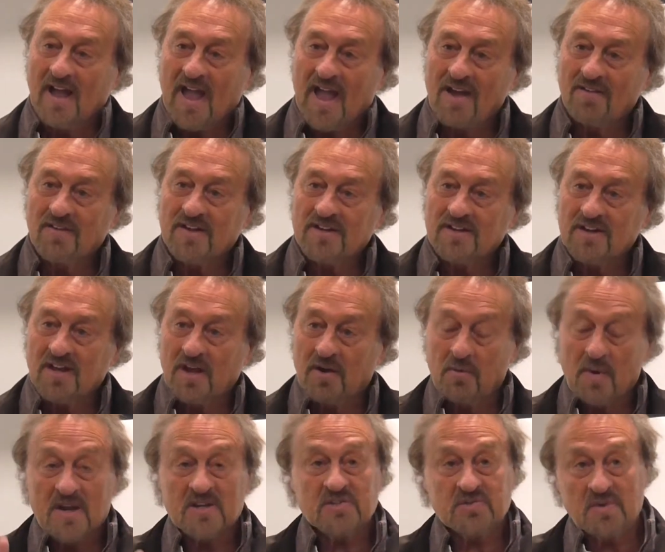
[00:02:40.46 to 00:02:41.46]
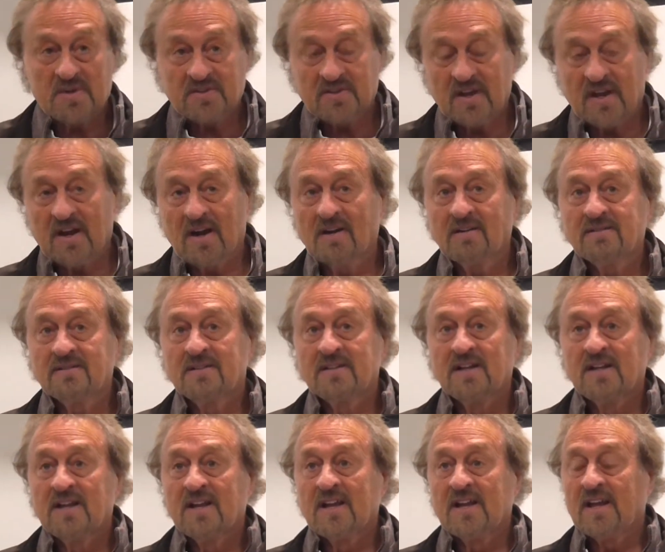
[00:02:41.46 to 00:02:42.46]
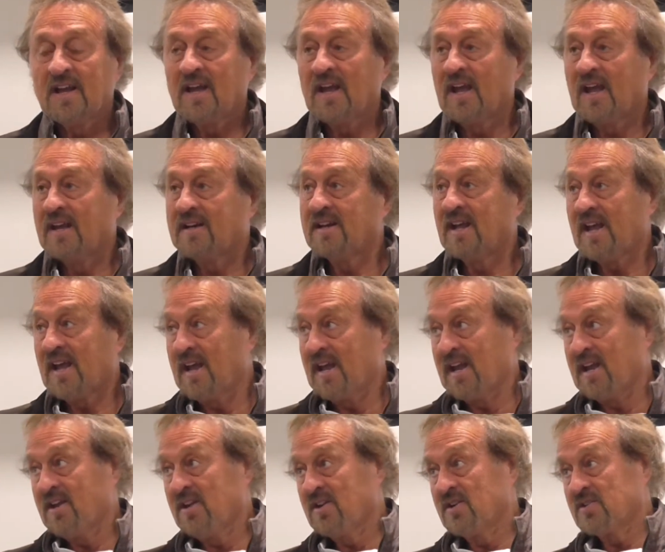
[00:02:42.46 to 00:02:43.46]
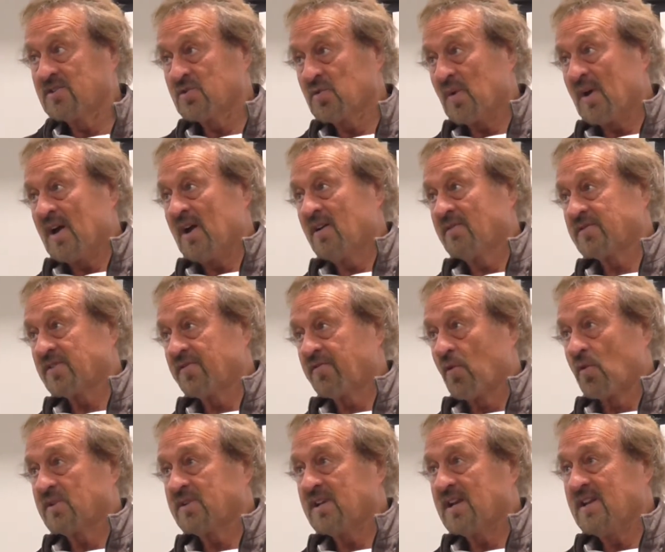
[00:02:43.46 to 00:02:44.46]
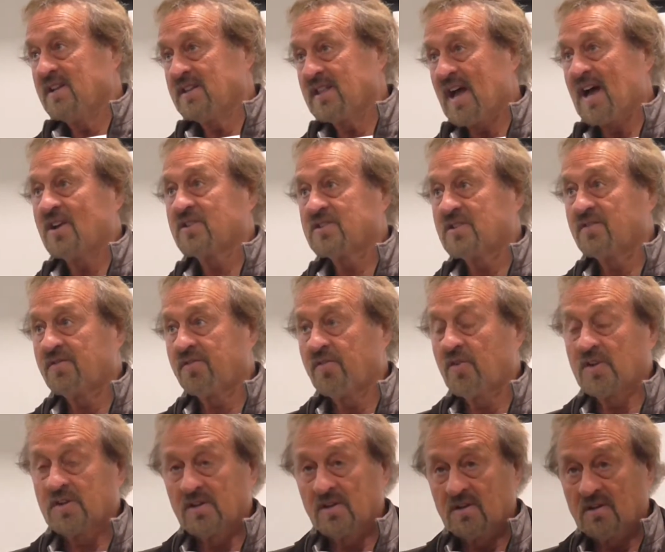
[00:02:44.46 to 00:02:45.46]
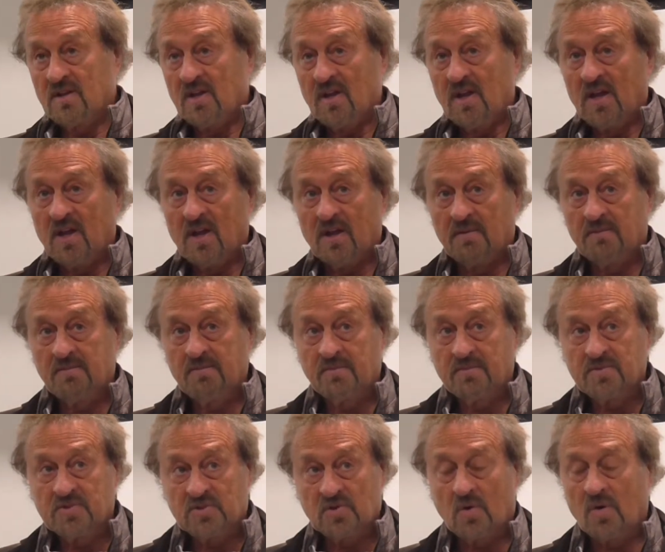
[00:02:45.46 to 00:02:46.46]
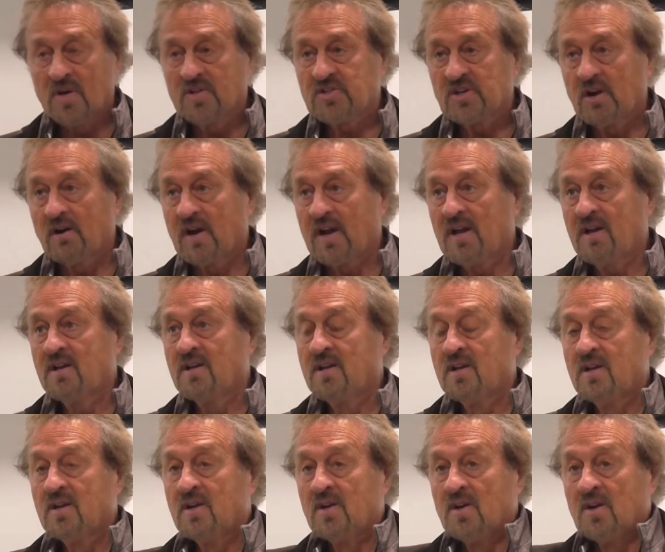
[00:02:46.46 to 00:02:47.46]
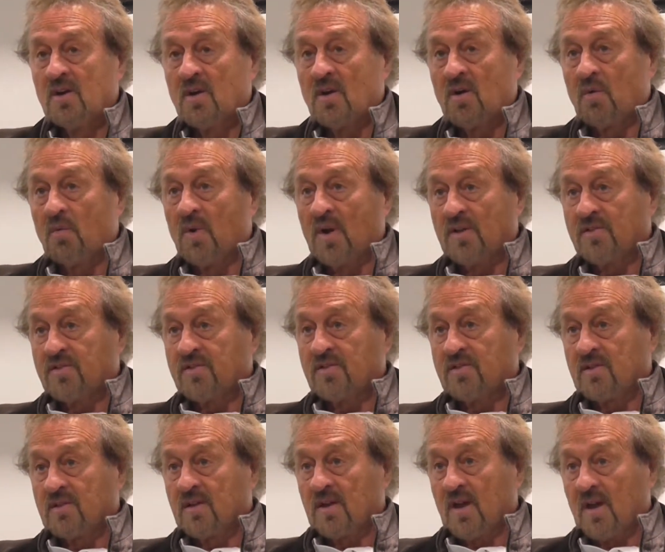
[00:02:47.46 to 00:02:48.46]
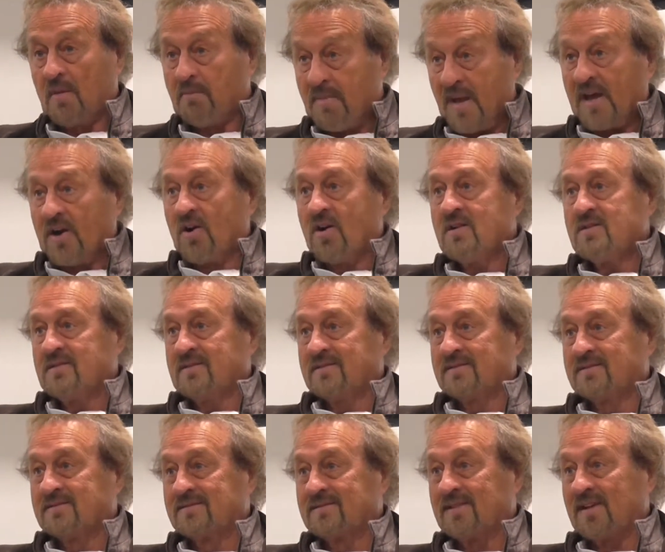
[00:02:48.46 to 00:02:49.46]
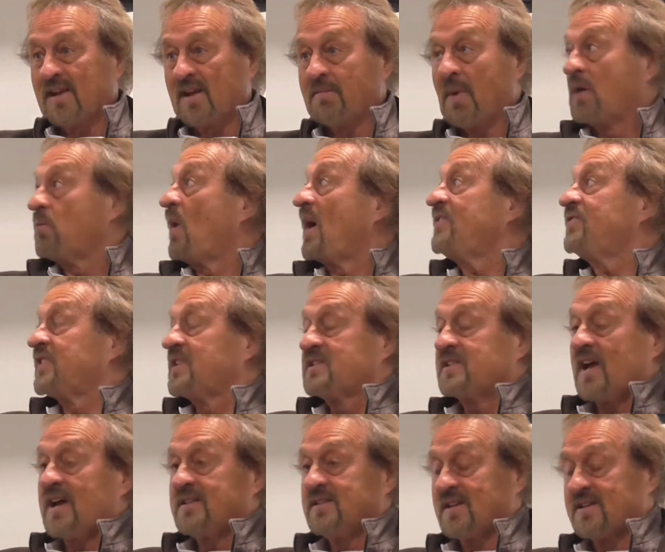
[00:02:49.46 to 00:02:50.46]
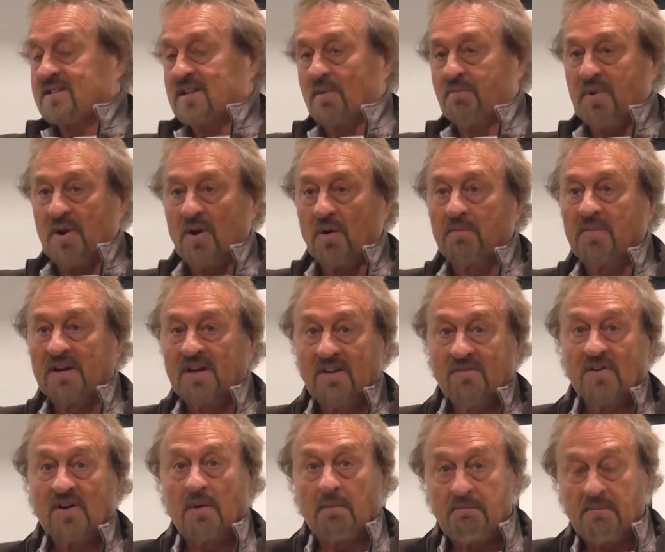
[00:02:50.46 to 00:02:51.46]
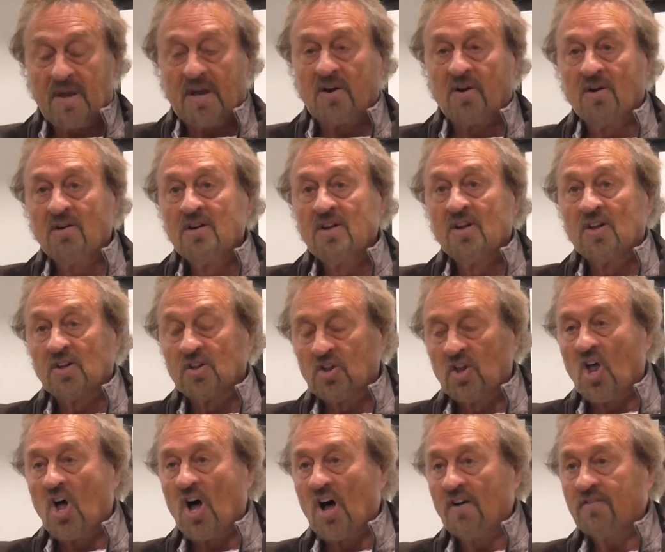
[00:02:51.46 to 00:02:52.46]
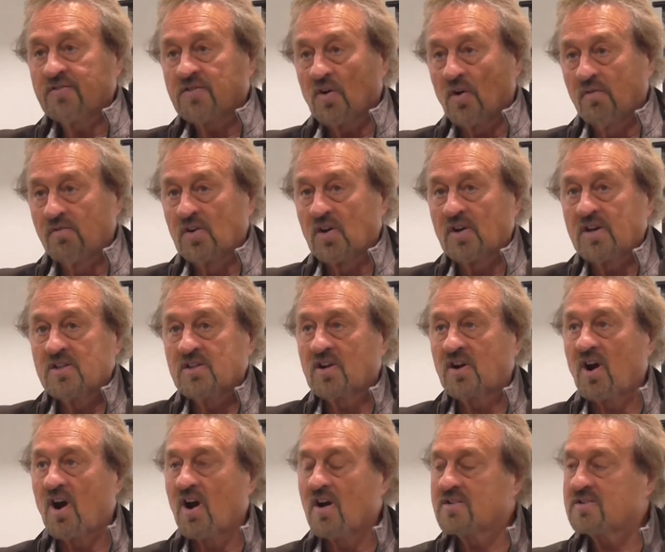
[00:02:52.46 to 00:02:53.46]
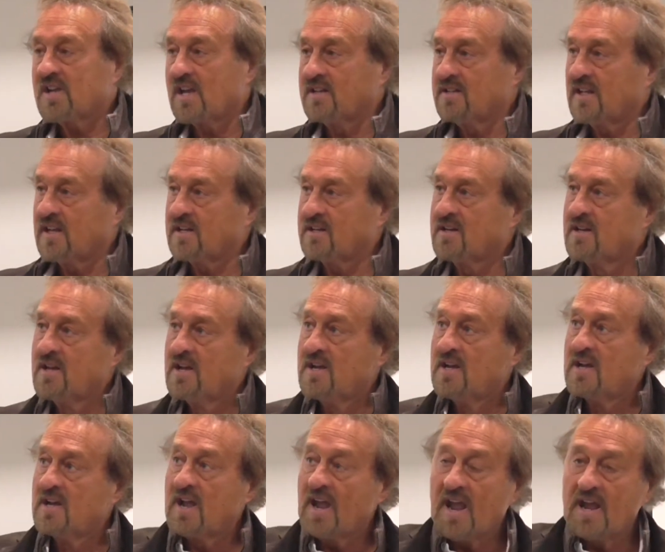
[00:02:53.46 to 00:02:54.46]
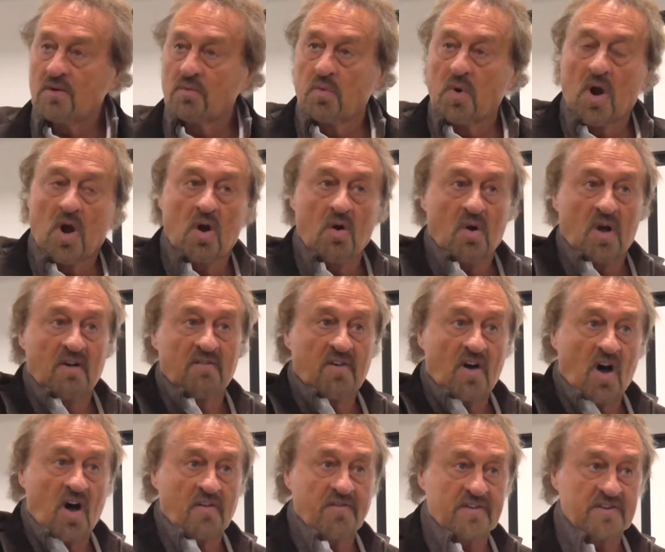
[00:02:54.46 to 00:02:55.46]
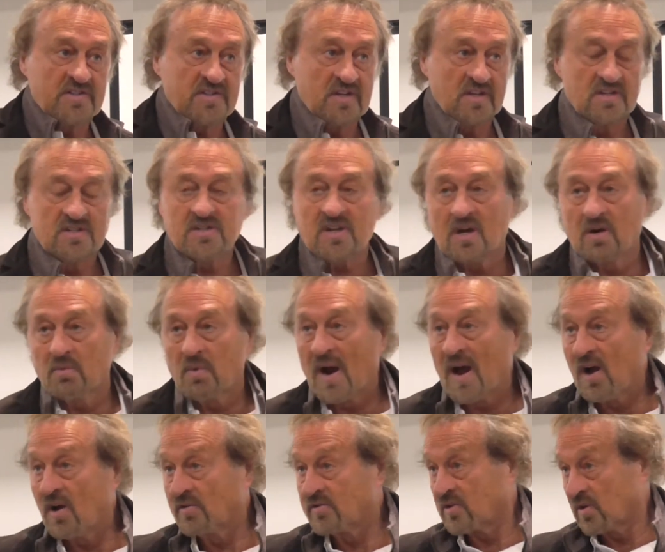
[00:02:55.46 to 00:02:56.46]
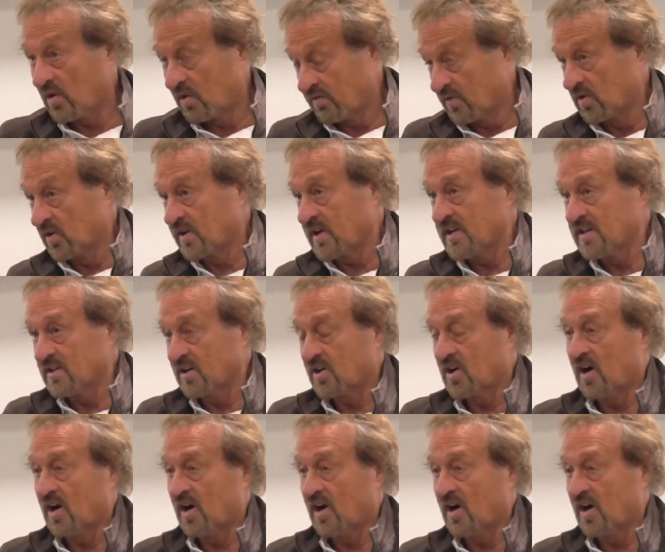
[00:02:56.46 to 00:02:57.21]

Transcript: having a restaurant there and a 12 to 14,000 foot storage area with a better, and my wife designed this up here, but even a better loft overlooking the cars, and then a row of offices around overlooking the